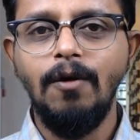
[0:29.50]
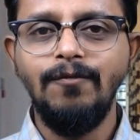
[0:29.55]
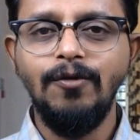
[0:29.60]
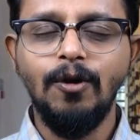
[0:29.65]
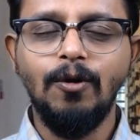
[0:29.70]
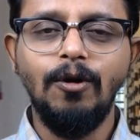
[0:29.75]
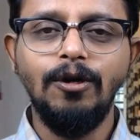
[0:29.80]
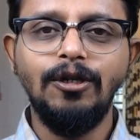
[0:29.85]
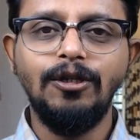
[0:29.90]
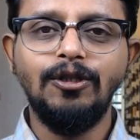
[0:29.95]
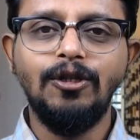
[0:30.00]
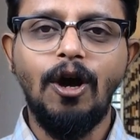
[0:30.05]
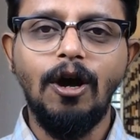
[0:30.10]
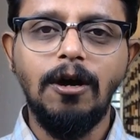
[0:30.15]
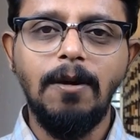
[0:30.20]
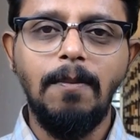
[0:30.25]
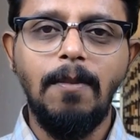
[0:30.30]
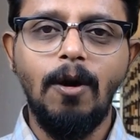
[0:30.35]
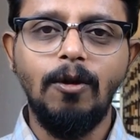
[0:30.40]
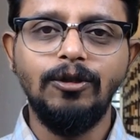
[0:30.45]
We're going to
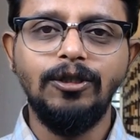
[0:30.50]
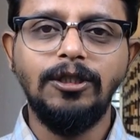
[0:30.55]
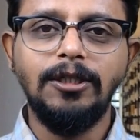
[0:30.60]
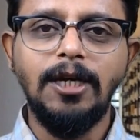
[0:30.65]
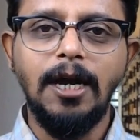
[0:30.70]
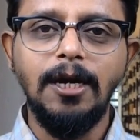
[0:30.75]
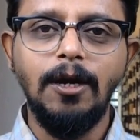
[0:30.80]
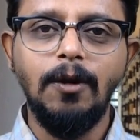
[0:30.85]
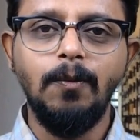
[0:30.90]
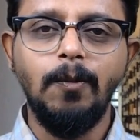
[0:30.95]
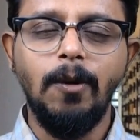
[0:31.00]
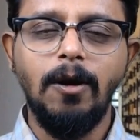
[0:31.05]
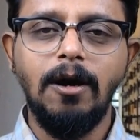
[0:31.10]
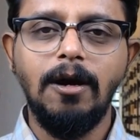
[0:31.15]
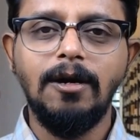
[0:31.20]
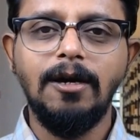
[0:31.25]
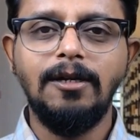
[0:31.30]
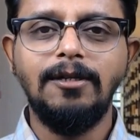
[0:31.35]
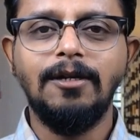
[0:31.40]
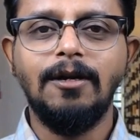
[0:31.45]
talk about standard
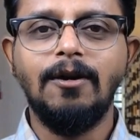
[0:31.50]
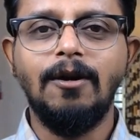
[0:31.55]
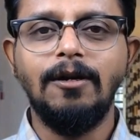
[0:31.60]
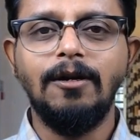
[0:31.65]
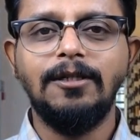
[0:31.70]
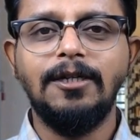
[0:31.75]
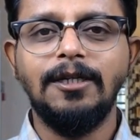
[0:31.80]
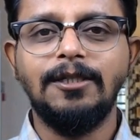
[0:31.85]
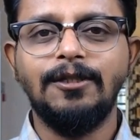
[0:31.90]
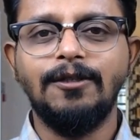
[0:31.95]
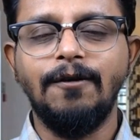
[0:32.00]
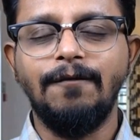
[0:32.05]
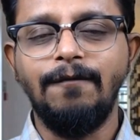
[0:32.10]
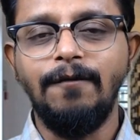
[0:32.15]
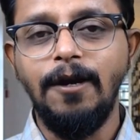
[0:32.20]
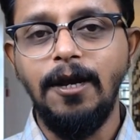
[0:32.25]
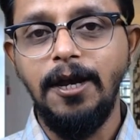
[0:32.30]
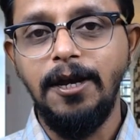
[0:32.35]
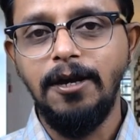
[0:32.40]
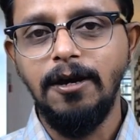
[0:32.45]
work in the context of
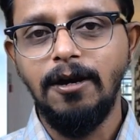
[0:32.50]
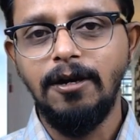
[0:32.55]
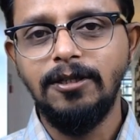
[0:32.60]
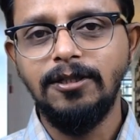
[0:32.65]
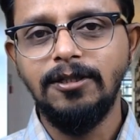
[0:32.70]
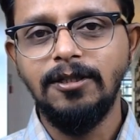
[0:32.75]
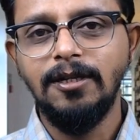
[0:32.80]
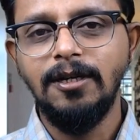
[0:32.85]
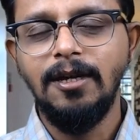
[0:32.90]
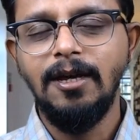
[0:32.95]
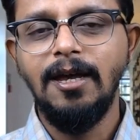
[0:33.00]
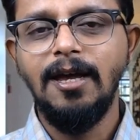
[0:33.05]
leaders,